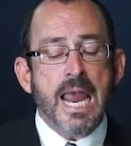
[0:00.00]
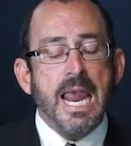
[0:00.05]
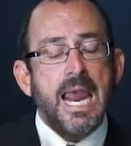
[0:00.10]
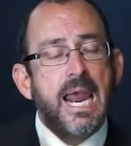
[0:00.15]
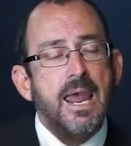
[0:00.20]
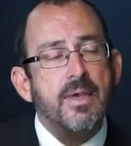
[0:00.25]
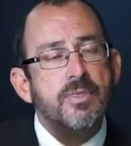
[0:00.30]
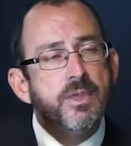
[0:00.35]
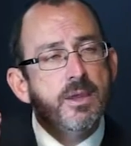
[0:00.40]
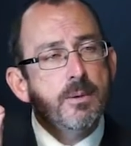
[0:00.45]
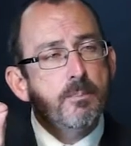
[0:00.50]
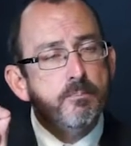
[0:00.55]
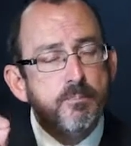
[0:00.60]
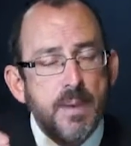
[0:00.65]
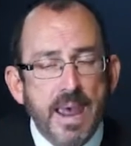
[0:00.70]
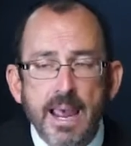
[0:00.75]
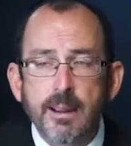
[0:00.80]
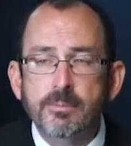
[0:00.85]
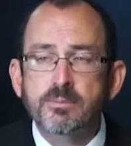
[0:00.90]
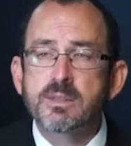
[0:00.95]
And the
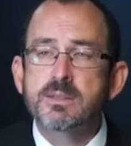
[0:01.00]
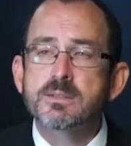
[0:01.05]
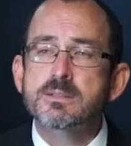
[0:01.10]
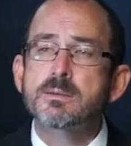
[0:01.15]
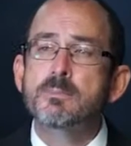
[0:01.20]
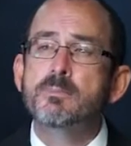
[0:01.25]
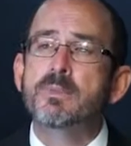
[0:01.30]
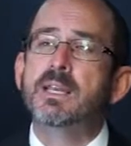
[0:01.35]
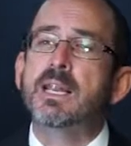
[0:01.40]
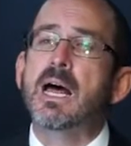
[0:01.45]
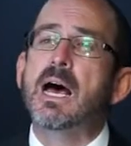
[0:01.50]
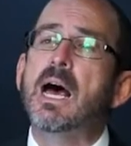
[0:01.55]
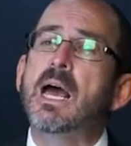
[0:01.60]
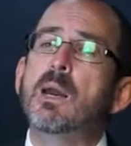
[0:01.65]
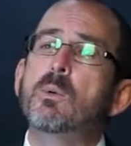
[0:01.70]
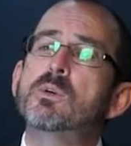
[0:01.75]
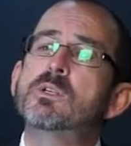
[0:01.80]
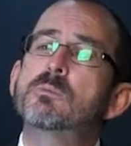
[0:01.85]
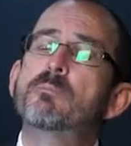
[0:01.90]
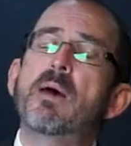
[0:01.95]
baptism that
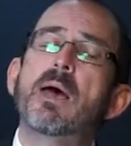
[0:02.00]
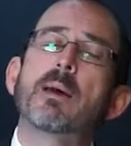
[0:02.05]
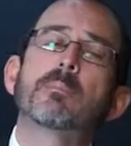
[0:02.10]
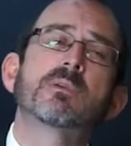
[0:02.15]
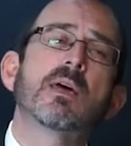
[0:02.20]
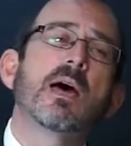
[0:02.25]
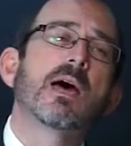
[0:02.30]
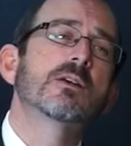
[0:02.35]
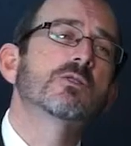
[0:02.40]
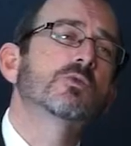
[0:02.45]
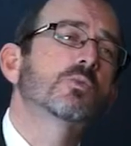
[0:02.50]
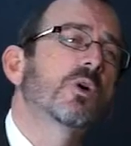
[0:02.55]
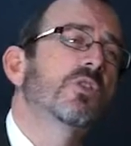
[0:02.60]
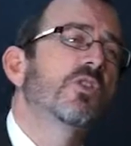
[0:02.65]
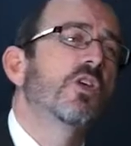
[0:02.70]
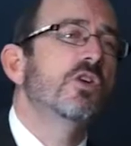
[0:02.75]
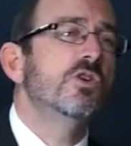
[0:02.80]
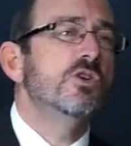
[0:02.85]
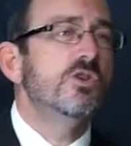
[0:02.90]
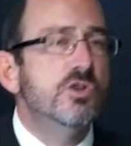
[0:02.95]
I was baptized
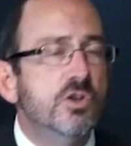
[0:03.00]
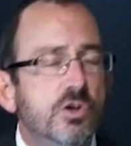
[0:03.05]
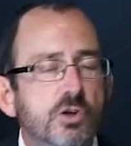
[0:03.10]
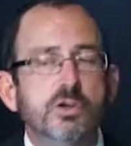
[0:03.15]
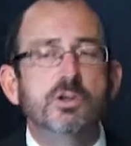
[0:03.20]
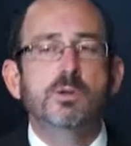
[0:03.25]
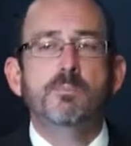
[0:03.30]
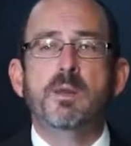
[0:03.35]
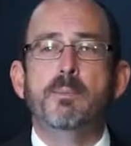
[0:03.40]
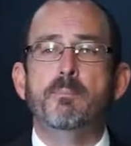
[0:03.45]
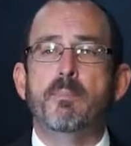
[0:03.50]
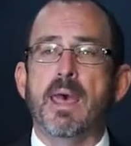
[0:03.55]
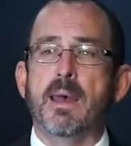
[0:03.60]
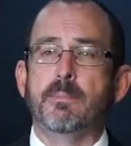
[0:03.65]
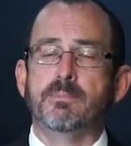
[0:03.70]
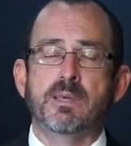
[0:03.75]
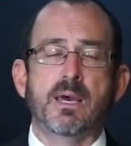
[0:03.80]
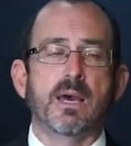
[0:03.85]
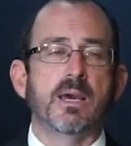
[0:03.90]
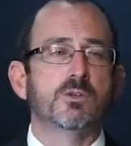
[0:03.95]
with, you're going to be
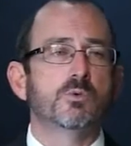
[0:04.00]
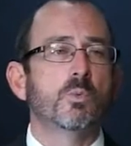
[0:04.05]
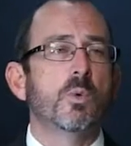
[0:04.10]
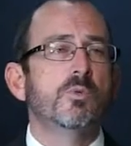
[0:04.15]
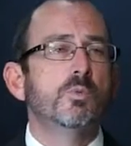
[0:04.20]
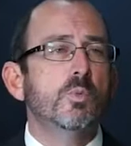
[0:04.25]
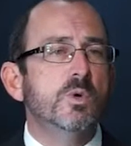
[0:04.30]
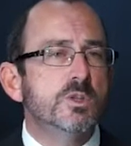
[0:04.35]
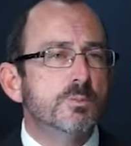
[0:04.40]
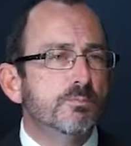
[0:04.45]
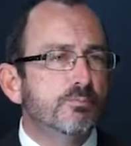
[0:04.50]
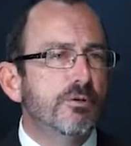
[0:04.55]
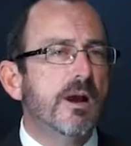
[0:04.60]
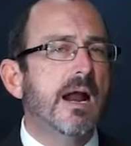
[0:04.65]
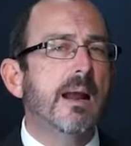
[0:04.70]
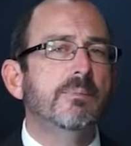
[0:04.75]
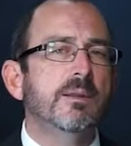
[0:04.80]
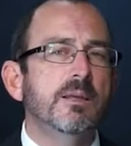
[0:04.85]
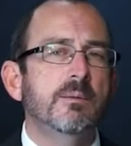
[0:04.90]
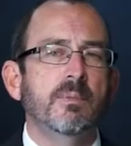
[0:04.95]
baptized with, which
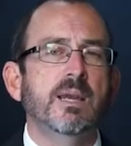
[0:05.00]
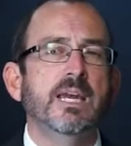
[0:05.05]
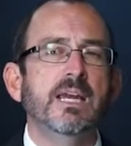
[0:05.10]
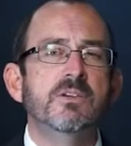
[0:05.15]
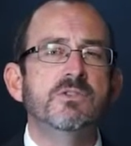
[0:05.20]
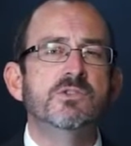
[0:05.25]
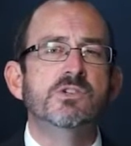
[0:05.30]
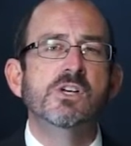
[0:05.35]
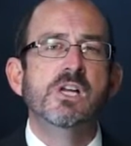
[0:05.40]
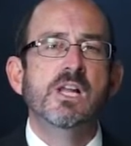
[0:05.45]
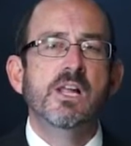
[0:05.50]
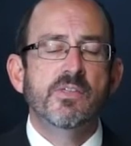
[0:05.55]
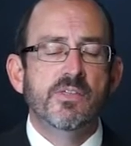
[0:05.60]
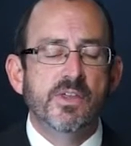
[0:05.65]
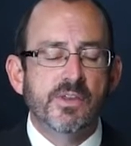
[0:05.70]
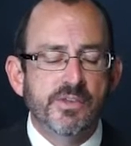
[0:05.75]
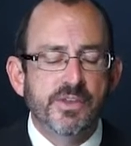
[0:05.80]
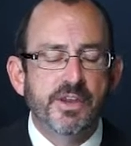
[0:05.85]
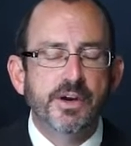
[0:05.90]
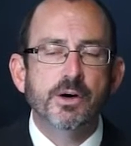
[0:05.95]
probably means
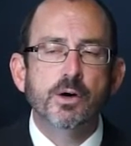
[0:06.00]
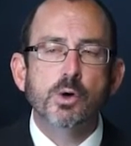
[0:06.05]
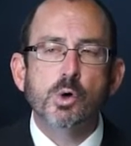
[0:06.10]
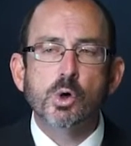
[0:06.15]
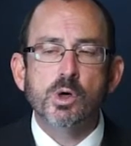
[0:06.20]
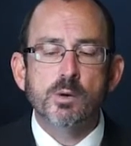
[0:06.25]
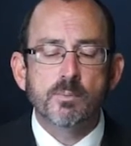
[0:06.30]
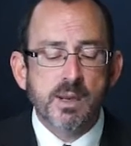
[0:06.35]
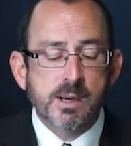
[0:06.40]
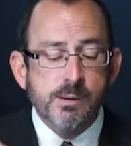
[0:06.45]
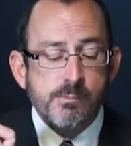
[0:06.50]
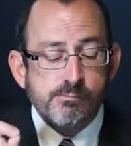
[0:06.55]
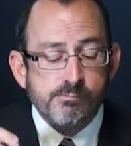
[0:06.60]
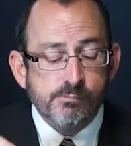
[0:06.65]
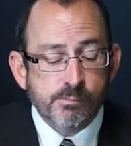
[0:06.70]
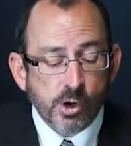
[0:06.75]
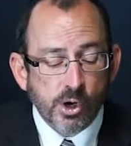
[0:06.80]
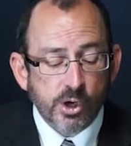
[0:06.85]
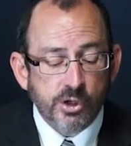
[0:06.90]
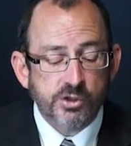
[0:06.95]
that they're going to be
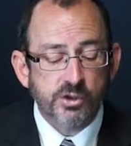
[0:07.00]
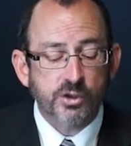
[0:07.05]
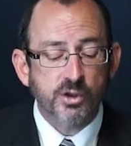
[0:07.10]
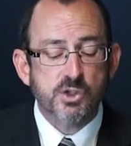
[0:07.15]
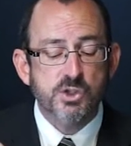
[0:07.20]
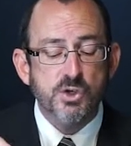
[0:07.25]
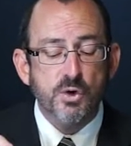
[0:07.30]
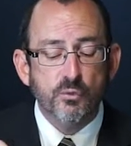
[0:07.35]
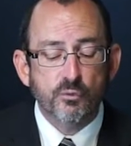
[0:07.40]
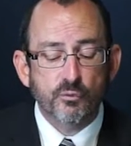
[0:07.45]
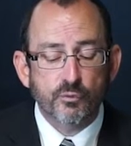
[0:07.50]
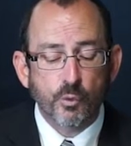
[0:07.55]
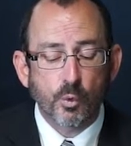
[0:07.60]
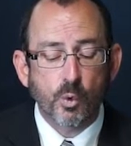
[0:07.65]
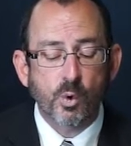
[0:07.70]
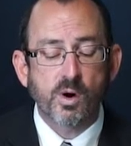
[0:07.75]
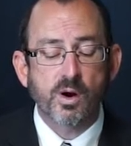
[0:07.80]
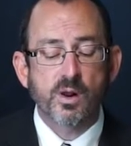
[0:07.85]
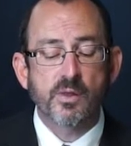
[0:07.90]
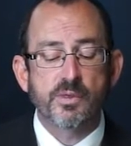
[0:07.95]
martyrs
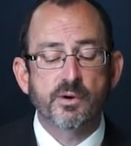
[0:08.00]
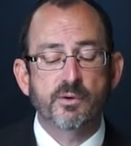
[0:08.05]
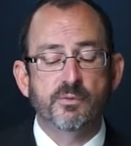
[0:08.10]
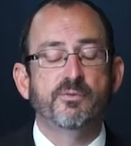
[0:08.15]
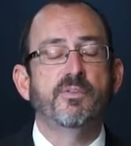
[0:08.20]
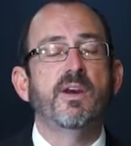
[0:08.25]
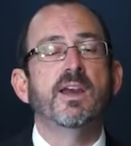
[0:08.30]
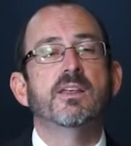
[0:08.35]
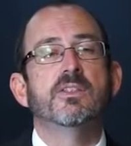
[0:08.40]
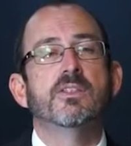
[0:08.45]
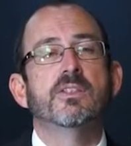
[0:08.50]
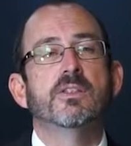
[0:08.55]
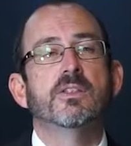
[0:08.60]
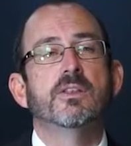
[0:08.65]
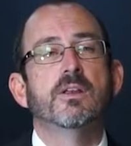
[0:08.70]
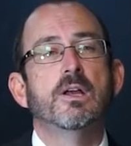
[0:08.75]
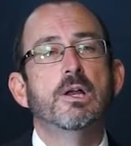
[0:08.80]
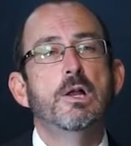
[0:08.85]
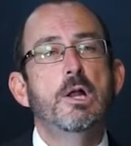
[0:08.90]
for their faith.